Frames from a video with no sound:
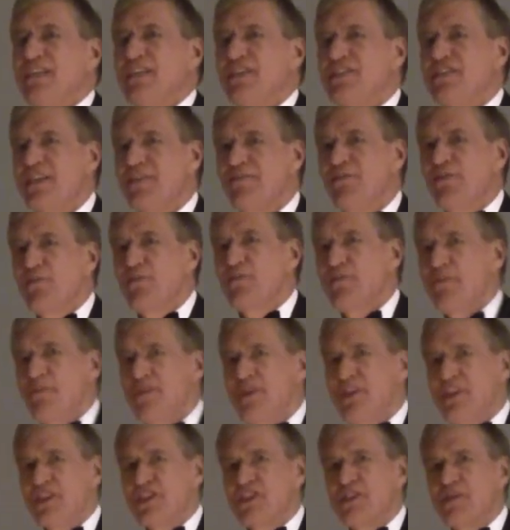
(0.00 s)
several
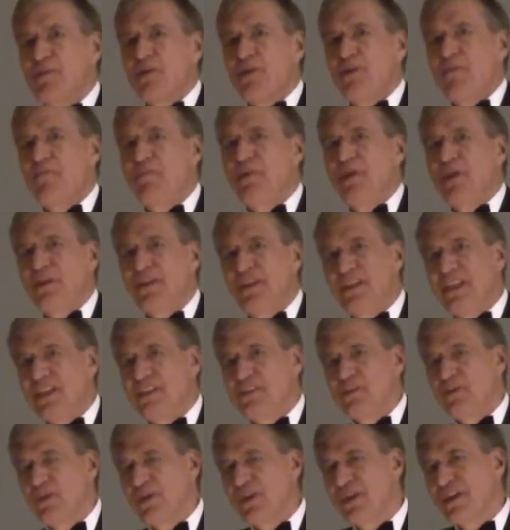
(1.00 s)
municipal
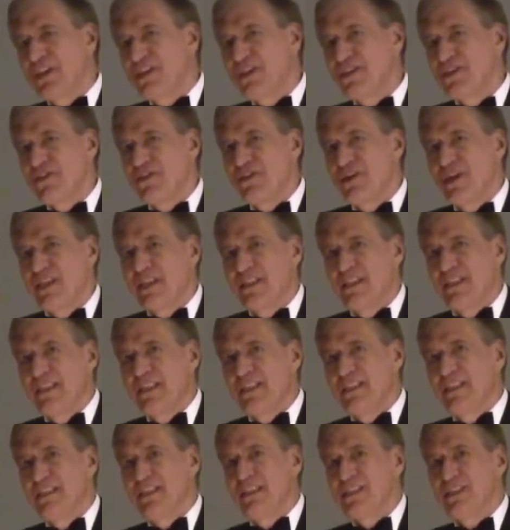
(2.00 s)
buildings were constructed.
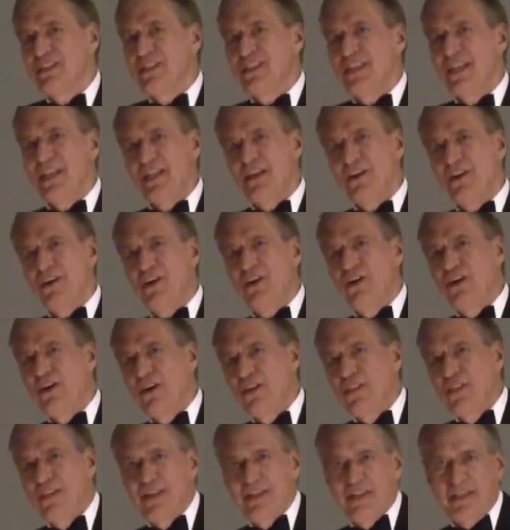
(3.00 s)
The City
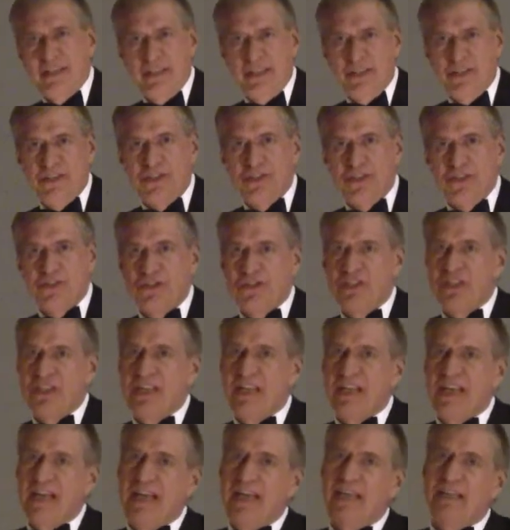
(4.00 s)
Hall that is used
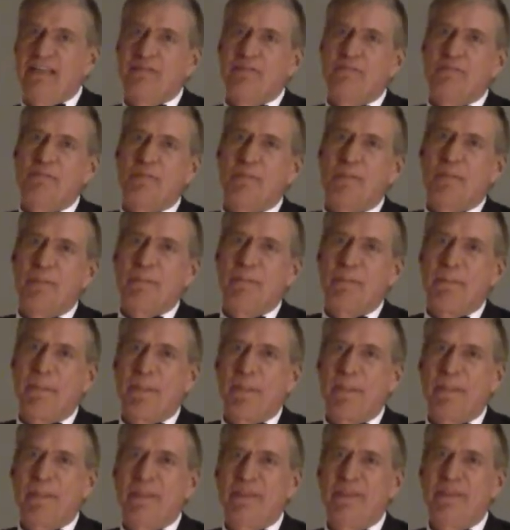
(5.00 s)
today
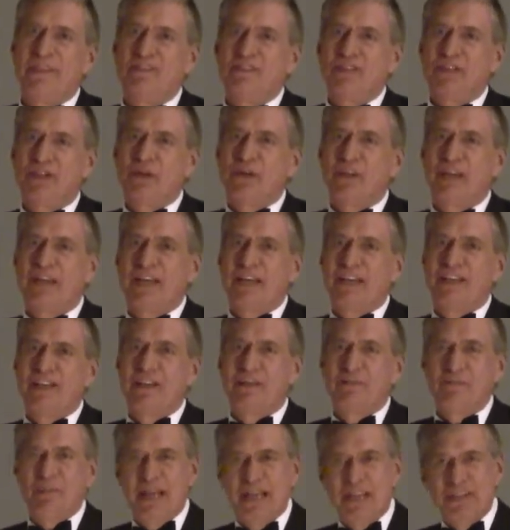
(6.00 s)
is located
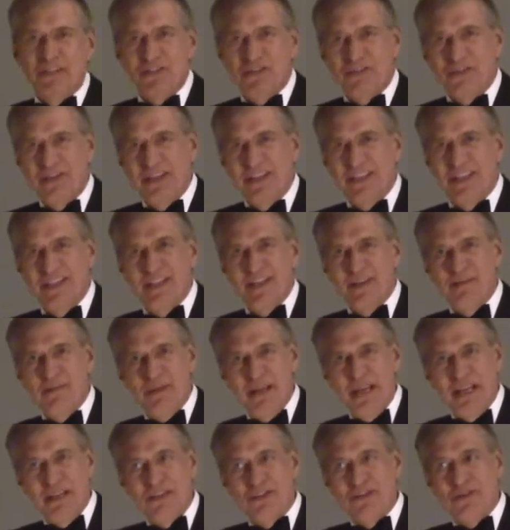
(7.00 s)
on Main Street there.
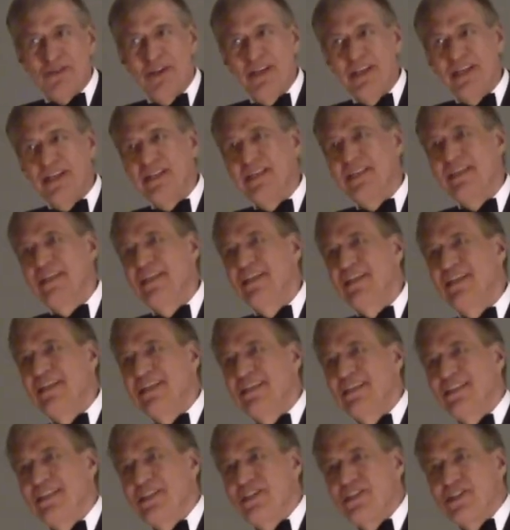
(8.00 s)
Main Street in
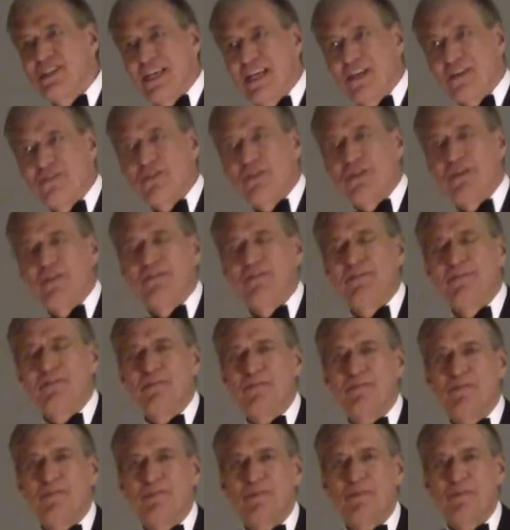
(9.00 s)
Central
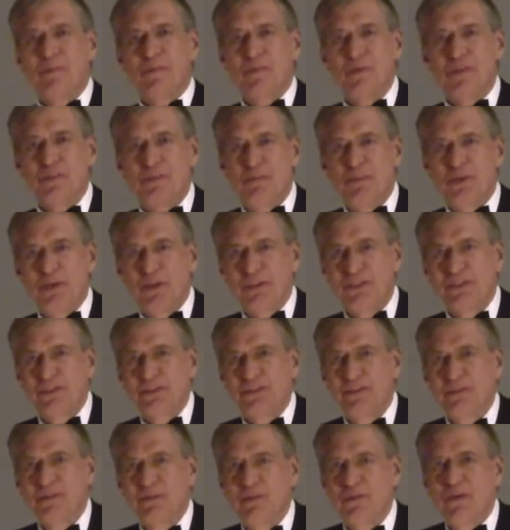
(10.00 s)
was built
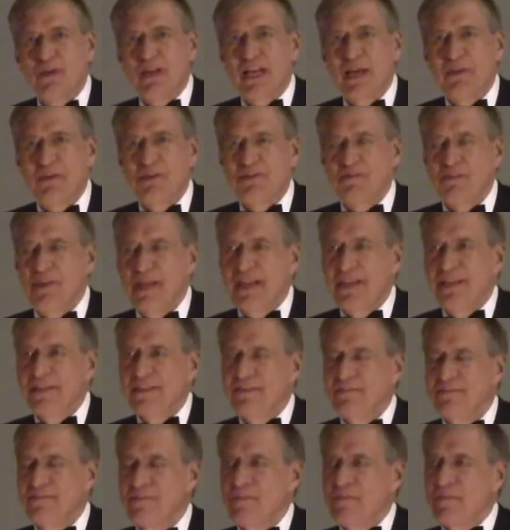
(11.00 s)
when I was
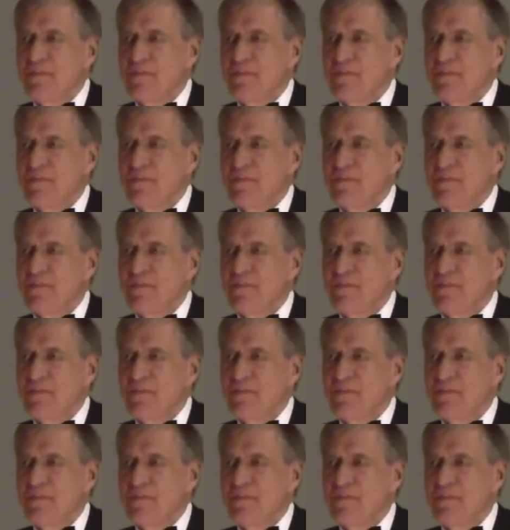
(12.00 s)
mayor.